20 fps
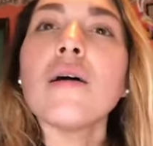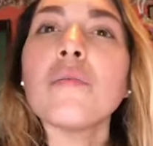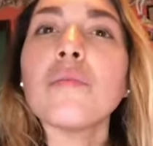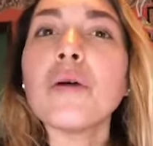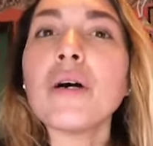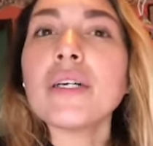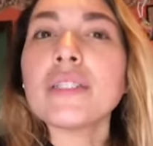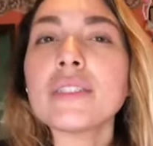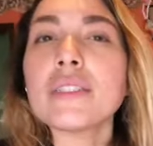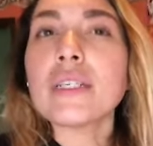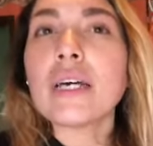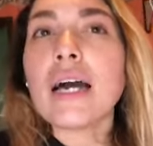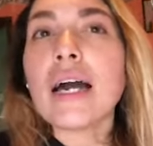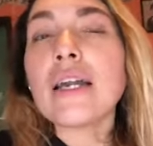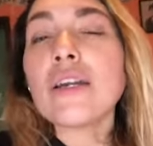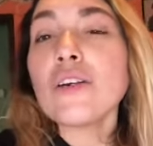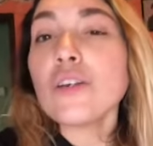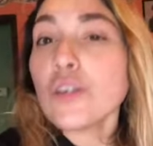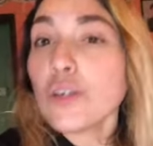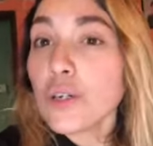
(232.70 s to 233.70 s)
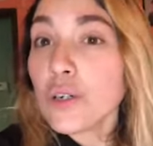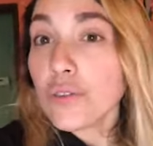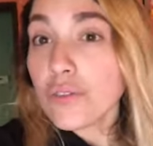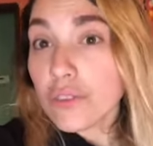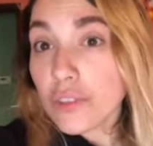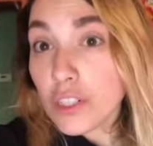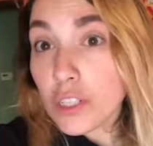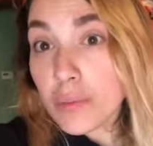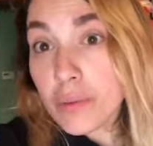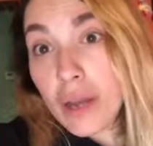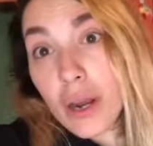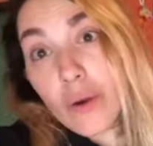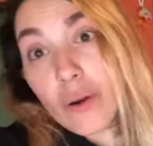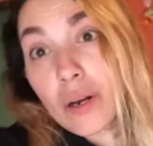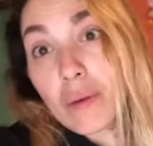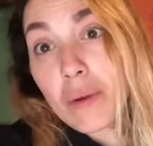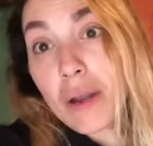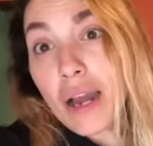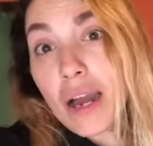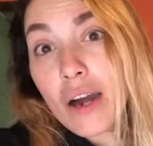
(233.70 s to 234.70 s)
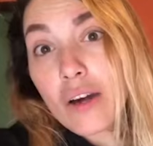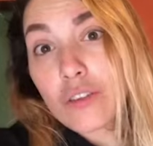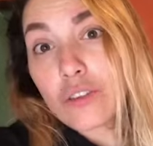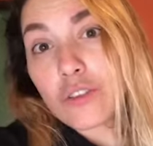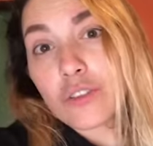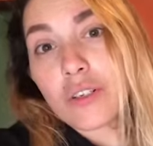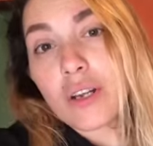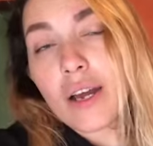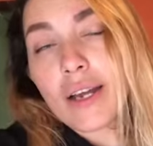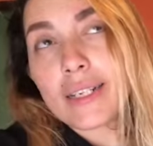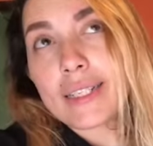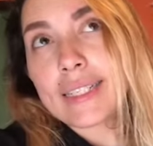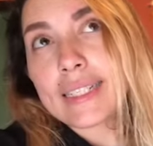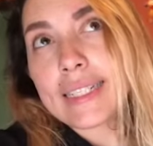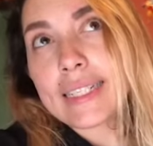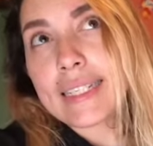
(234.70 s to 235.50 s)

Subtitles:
But I don't know if there's power at my house or not.